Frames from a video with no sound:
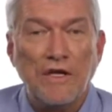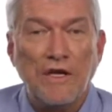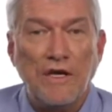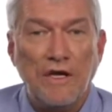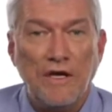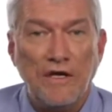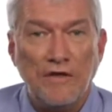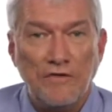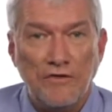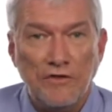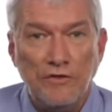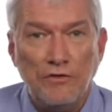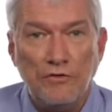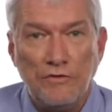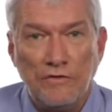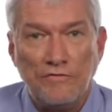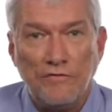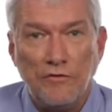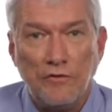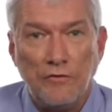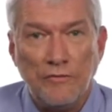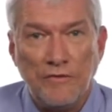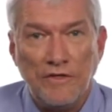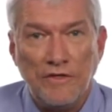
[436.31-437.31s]
the
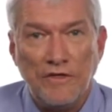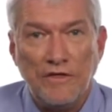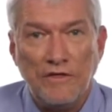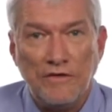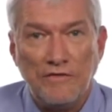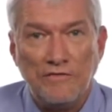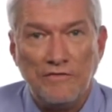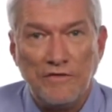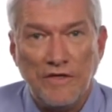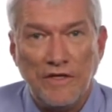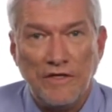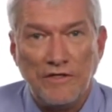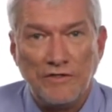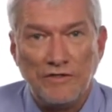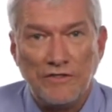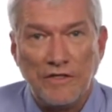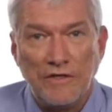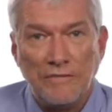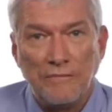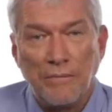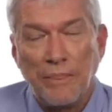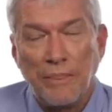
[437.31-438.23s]
uniformity of nature.